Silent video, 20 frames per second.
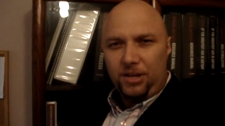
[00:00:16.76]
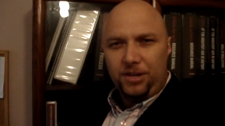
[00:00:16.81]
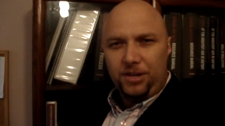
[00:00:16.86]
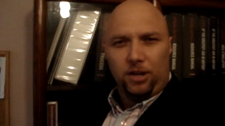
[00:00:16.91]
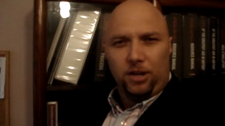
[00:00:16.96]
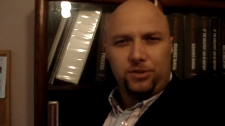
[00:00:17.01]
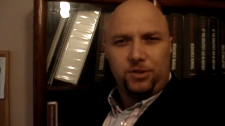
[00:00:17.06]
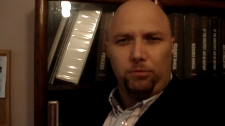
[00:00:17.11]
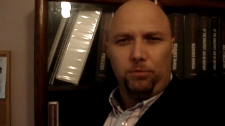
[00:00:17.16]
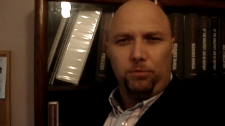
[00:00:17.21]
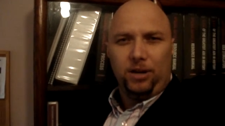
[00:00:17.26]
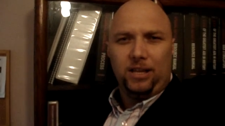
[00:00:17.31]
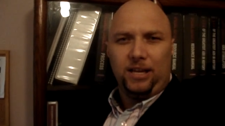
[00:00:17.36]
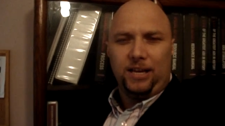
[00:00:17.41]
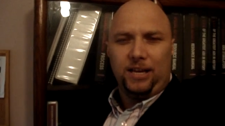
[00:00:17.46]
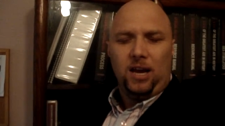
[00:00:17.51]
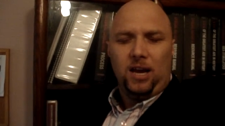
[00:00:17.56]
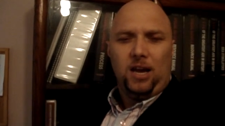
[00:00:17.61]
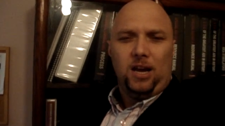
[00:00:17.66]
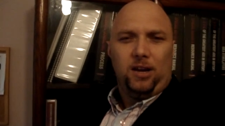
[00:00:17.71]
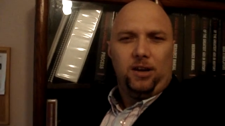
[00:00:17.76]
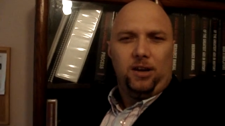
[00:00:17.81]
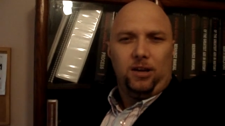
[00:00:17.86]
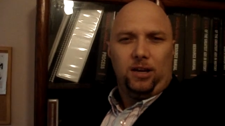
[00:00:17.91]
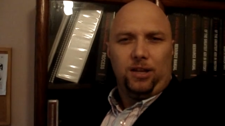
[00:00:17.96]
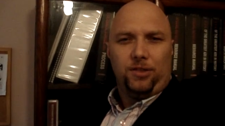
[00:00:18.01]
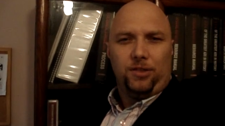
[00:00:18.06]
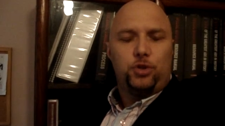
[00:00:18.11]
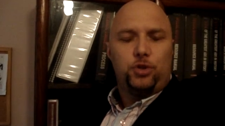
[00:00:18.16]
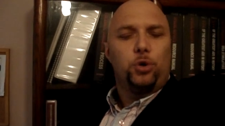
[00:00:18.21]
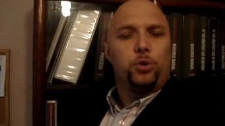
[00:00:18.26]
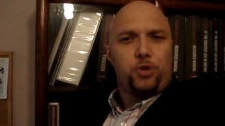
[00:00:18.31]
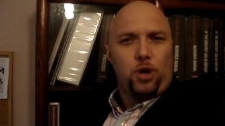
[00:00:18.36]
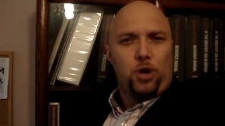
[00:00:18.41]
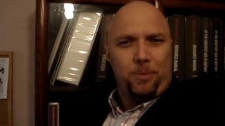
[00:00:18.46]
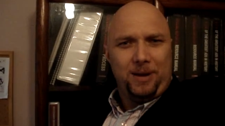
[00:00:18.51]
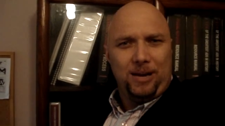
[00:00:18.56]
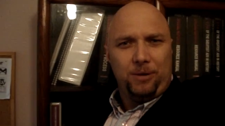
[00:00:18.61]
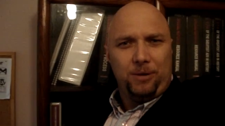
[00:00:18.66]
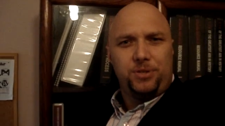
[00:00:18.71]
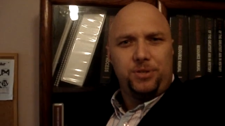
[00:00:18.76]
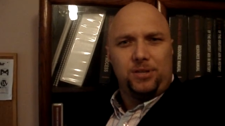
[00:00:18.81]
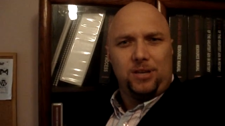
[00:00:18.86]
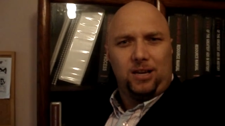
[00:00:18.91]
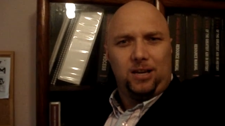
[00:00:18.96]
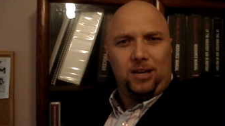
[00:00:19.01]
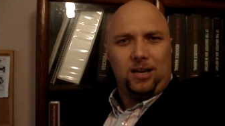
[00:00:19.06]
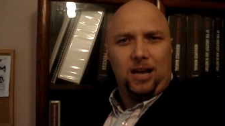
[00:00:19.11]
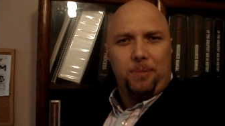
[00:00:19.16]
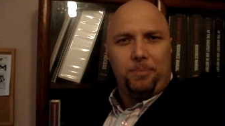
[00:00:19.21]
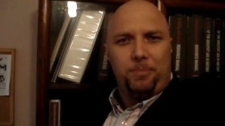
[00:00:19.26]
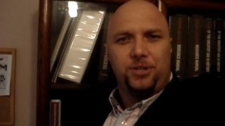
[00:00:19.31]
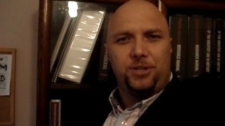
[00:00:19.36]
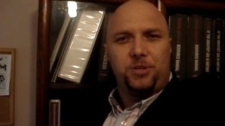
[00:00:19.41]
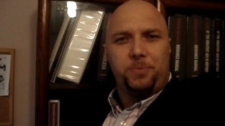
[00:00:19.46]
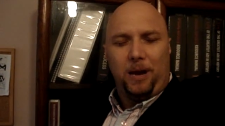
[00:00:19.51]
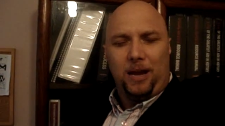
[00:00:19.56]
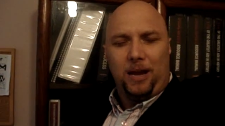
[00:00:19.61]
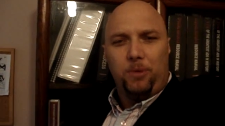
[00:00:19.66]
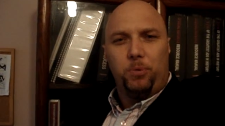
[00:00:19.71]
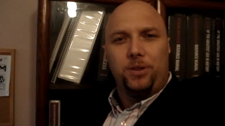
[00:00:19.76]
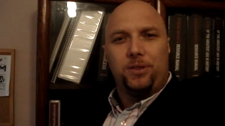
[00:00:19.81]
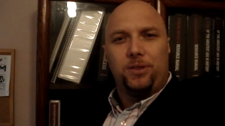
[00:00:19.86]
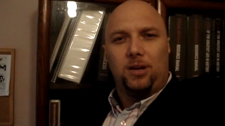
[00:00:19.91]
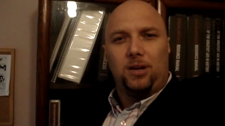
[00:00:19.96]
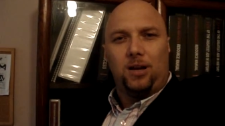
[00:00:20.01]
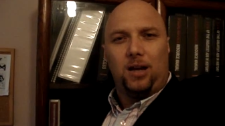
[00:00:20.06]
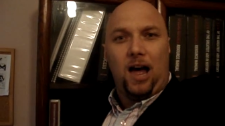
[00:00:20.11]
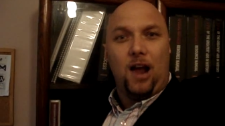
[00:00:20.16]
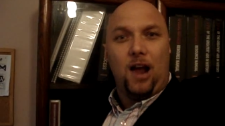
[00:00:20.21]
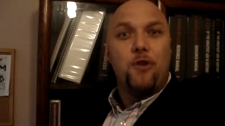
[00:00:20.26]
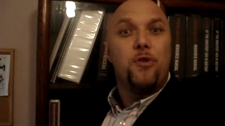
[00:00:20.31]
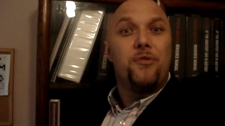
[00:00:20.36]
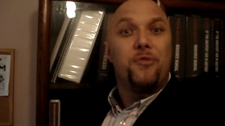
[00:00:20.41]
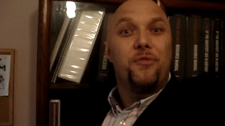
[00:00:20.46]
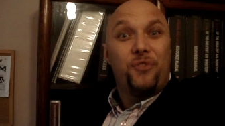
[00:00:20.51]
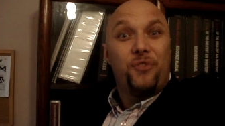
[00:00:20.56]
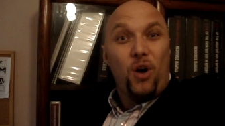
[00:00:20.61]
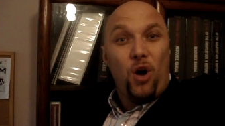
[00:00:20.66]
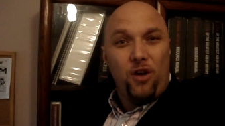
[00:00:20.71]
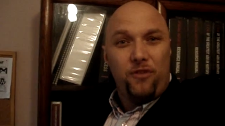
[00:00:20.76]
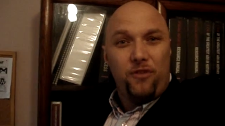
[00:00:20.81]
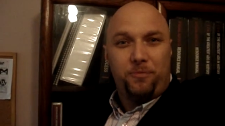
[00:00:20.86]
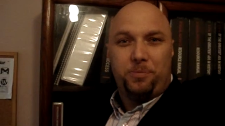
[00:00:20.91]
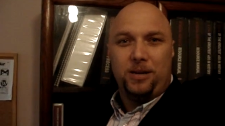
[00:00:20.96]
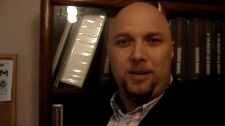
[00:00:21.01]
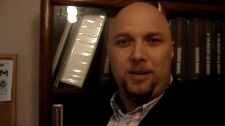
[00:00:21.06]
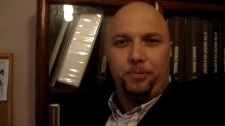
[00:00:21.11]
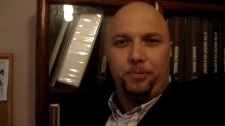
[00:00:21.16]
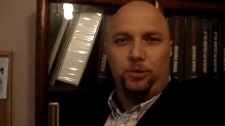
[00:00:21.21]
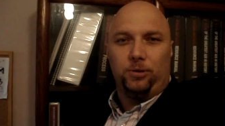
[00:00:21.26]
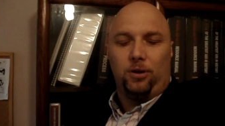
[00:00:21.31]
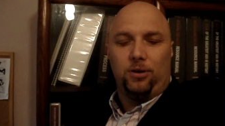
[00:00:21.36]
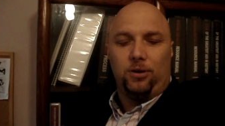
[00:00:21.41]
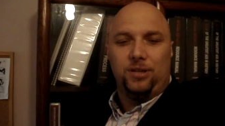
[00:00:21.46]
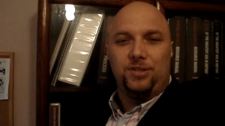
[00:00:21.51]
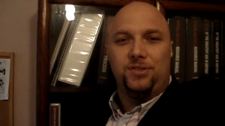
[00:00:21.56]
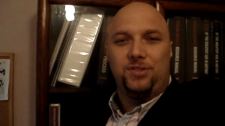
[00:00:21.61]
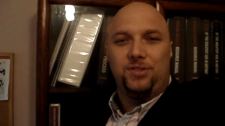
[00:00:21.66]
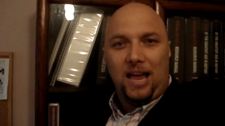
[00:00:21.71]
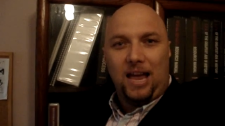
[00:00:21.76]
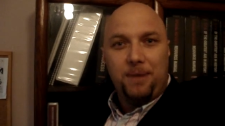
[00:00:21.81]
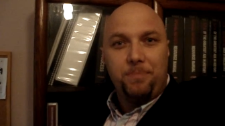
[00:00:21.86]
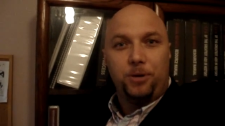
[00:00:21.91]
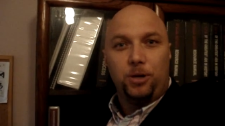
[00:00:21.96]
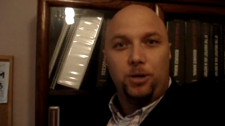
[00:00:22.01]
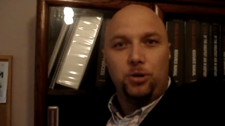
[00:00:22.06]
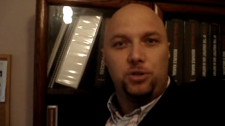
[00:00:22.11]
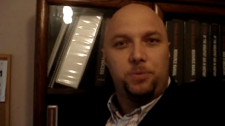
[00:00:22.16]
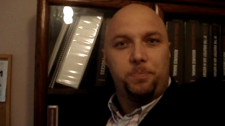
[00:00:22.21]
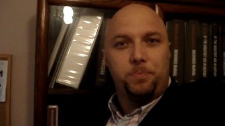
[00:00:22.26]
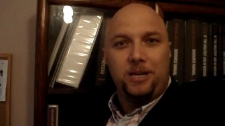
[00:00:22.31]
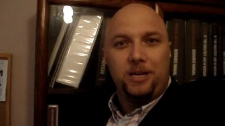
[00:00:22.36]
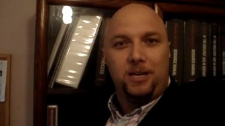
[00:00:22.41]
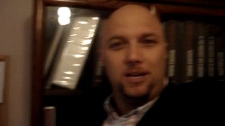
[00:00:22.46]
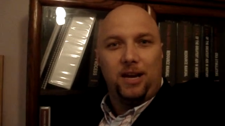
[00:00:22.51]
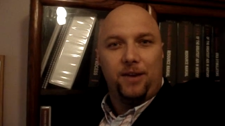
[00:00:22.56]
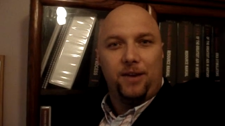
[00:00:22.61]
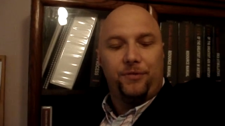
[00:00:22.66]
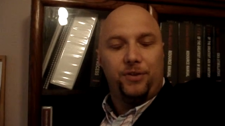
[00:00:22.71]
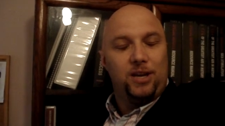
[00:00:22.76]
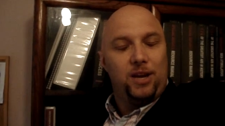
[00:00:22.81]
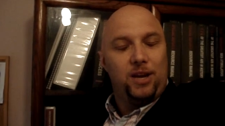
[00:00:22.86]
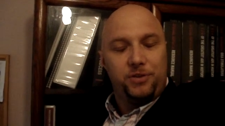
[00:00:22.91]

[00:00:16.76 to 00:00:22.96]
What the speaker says: you know, so really, in the short time he was able to spend with 105 people on his debut speaking effort,